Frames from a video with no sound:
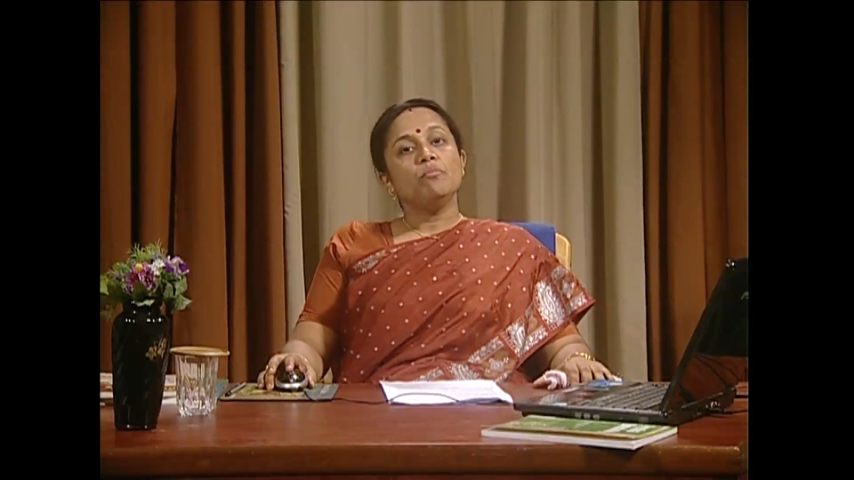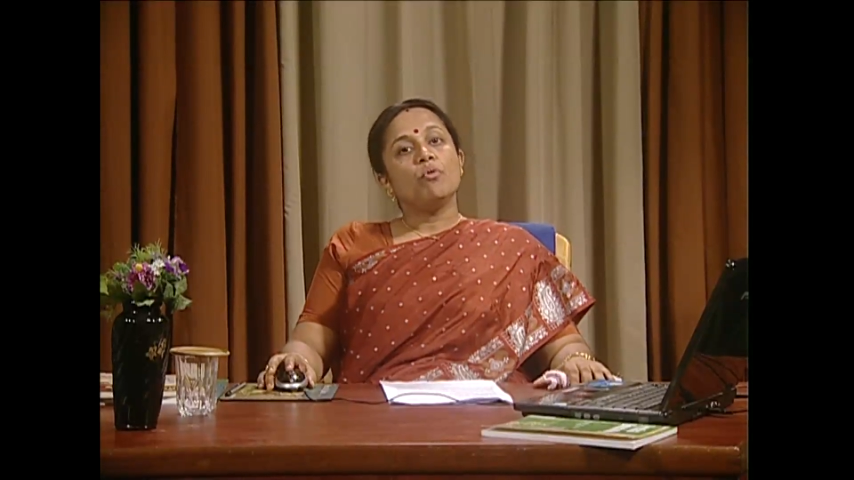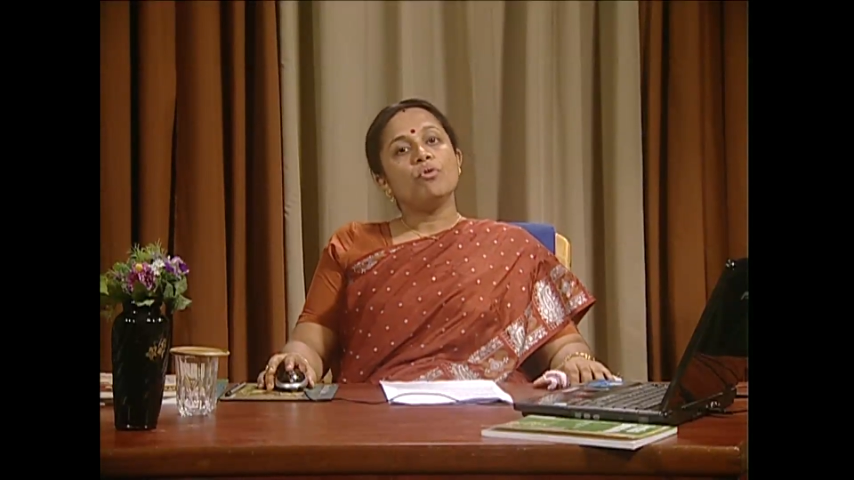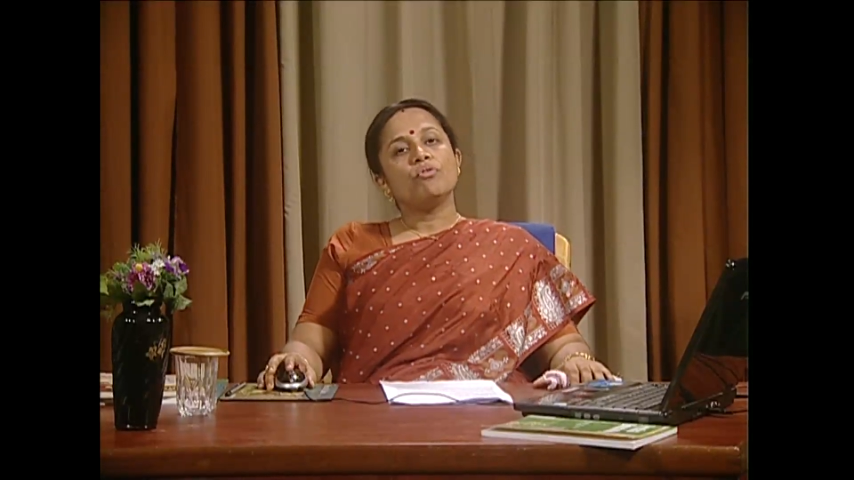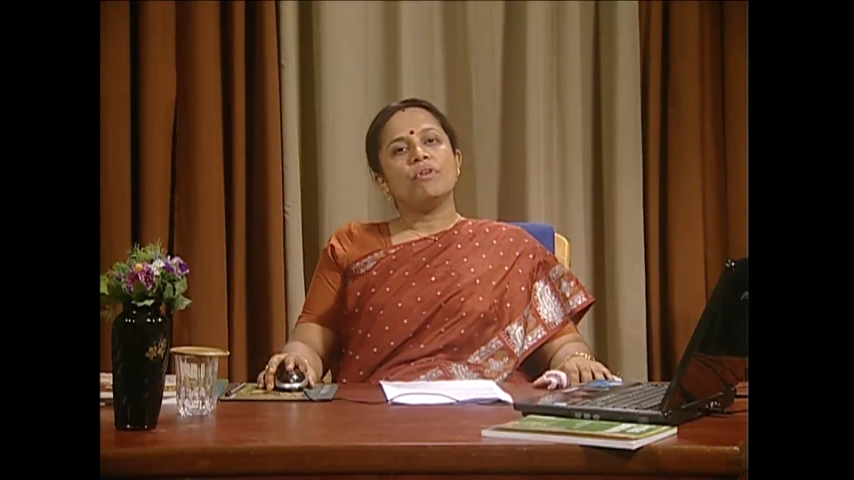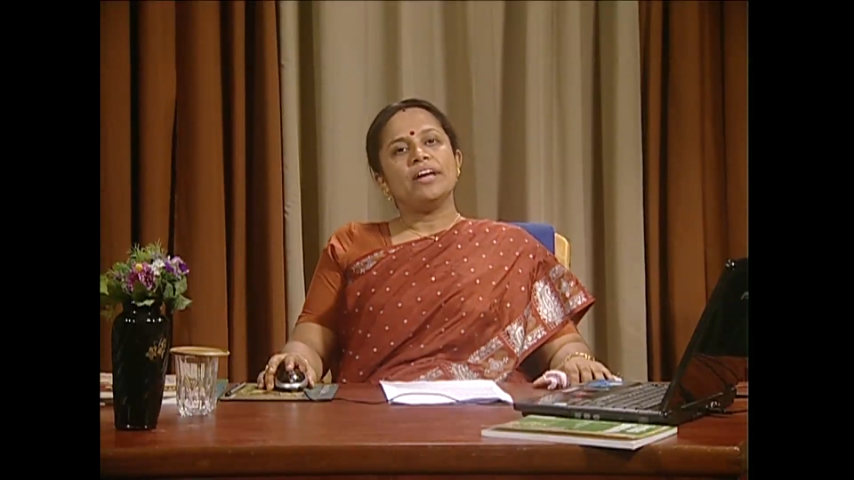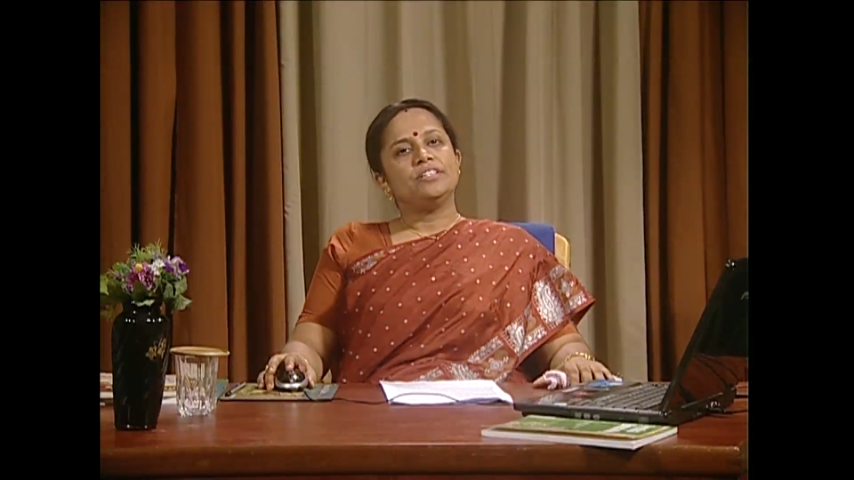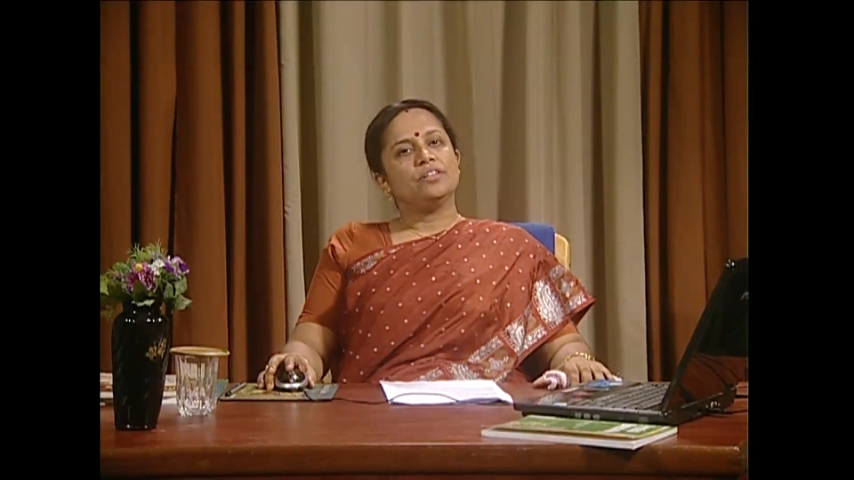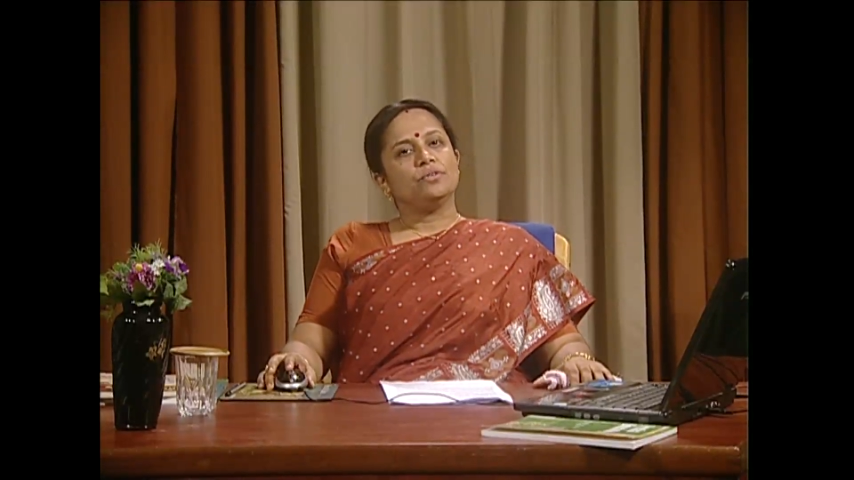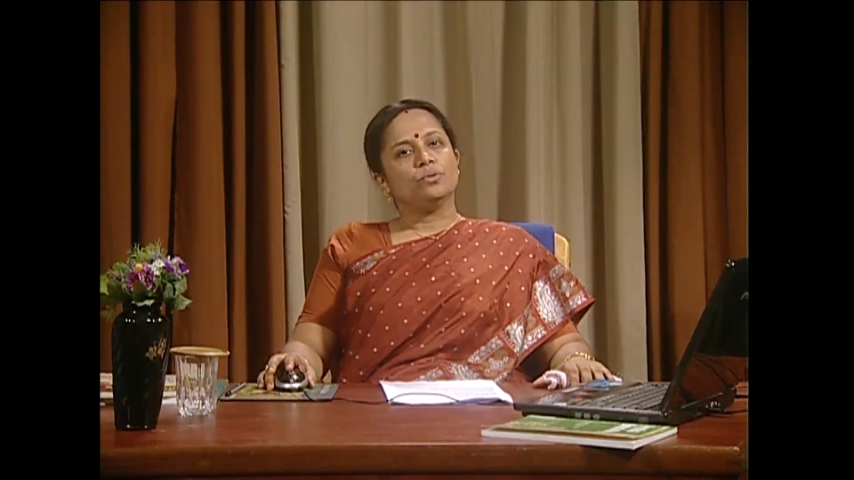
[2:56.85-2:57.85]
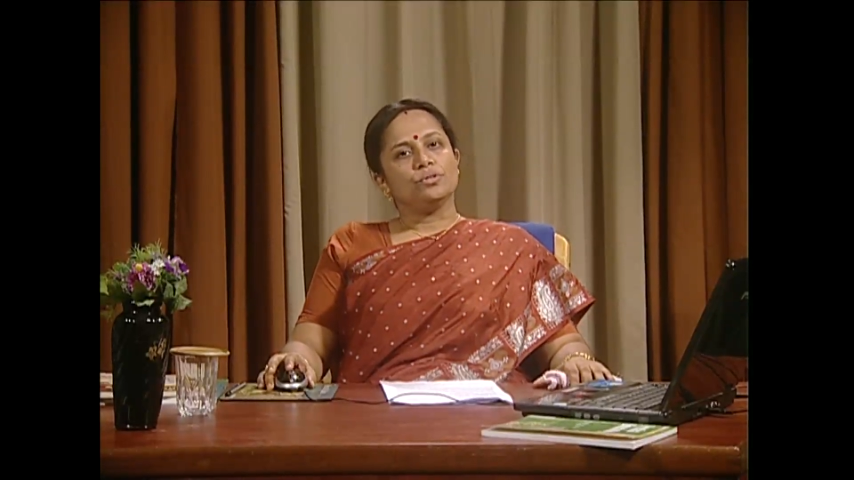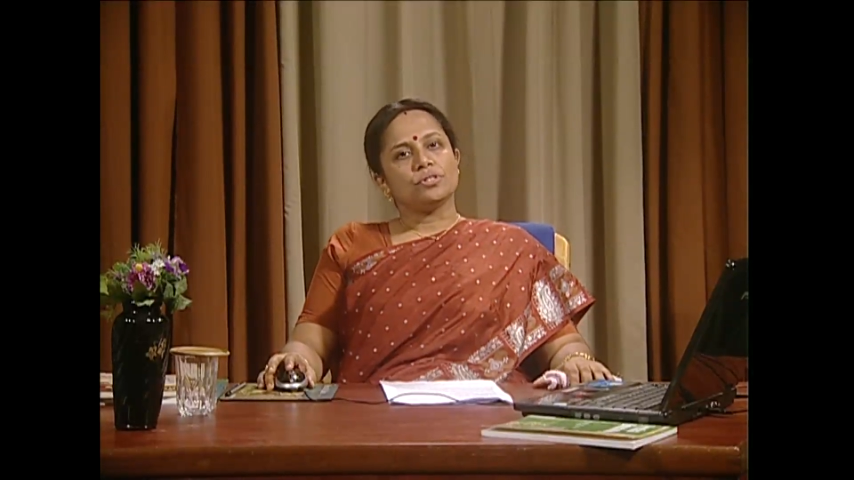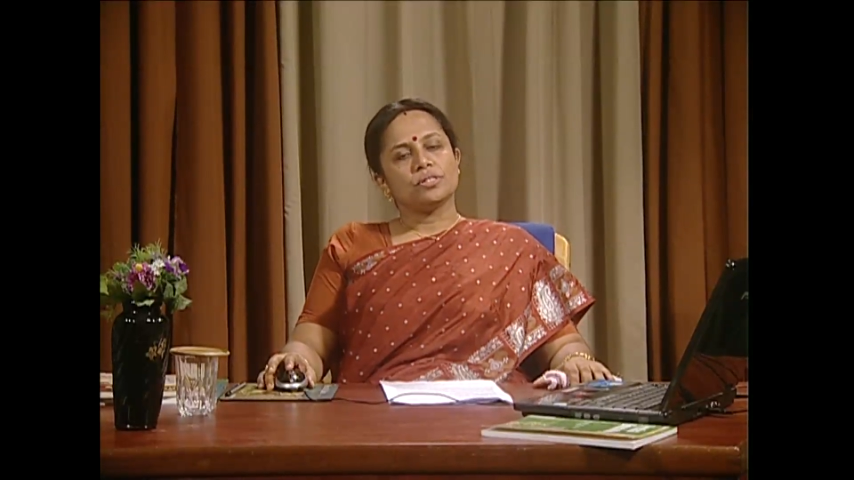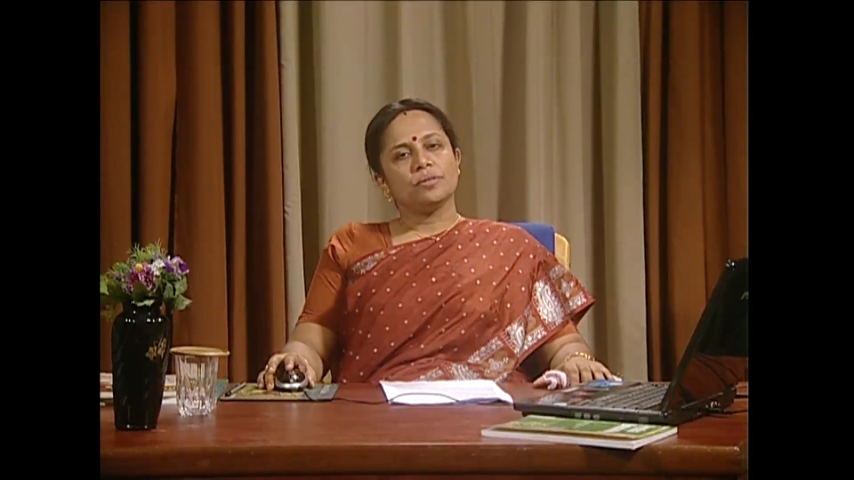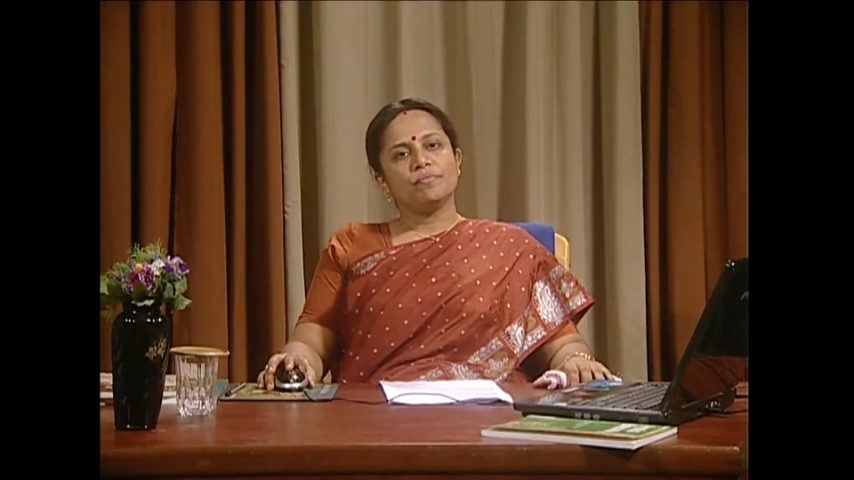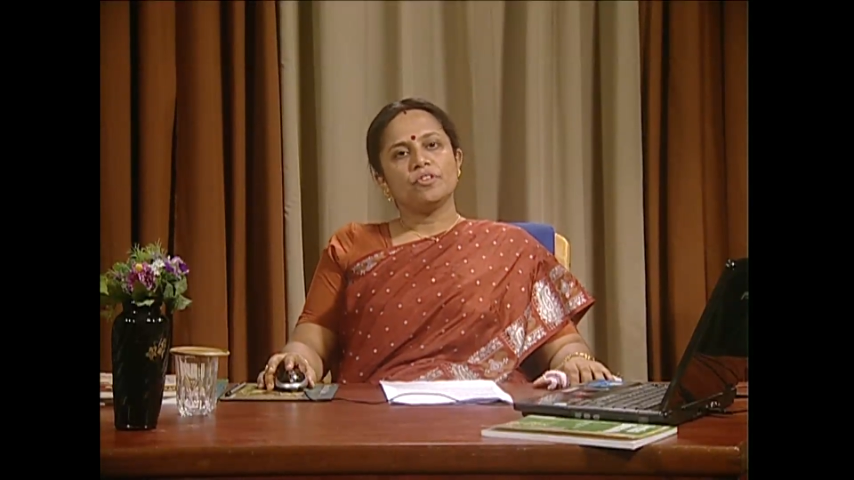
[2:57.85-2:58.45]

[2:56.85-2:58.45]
more vital roles.